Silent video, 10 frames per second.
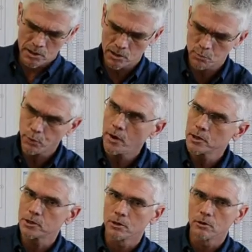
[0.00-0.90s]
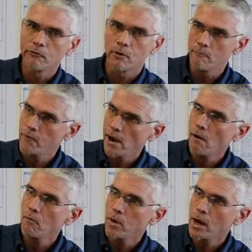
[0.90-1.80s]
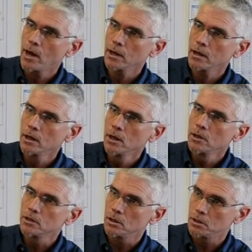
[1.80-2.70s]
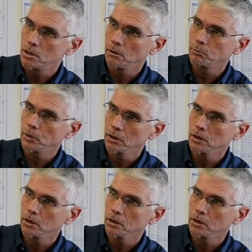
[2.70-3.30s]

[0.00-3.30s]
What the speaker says: is pressured from valve body to tip end.